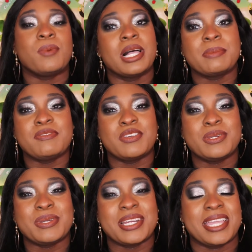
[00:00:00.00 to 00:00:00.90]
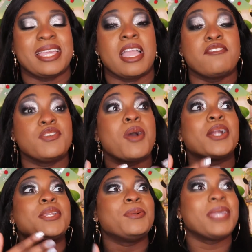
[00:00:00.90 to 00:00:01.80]
welcome if you new if you
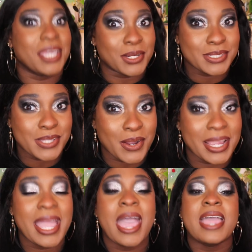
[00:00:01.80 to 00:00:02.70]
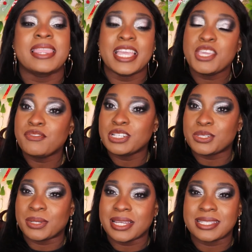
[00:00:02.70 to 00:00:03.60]
are new here, sorry. Thank you for
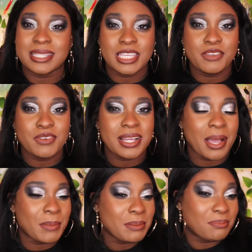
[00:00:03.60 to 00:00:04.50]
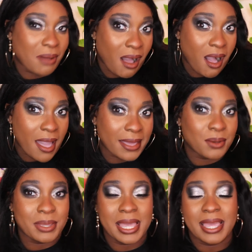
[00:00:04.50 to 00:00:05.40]
joining us. Thank you for coming by,
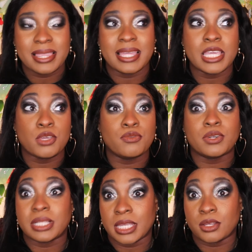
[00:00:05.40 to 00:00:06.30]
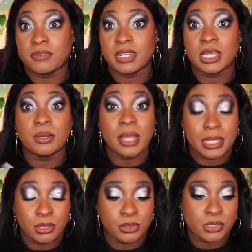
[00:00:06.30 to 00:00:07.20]
okay? Thank you for clicking on the video. I
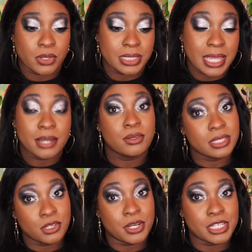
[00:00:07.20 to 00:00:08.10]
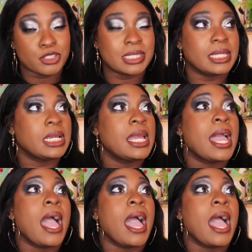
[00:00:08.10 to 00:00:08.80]
know you saw the title and you're interested.